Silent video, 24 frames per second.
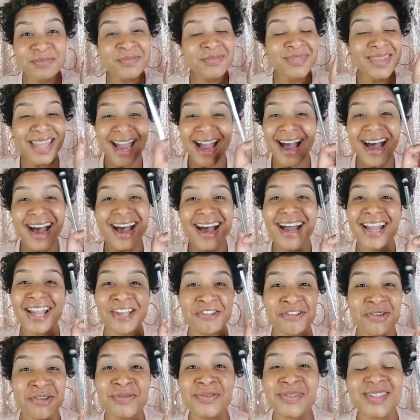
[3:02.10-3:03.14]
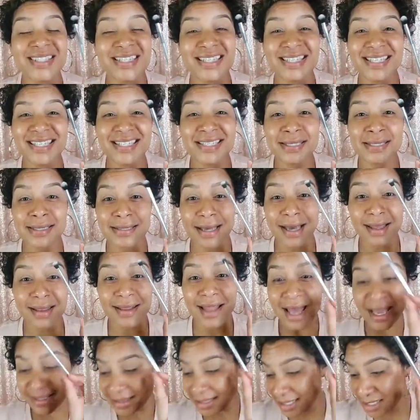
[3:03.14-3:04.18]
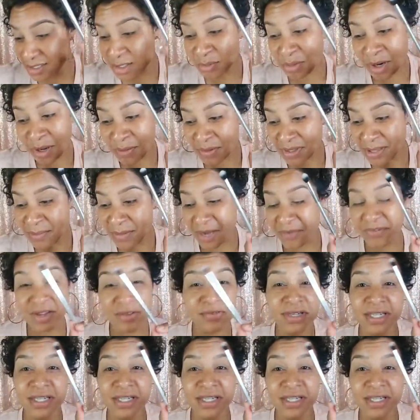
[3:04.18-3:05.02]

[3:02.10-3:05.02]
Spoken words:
I use these a lot. These are probably my favorite.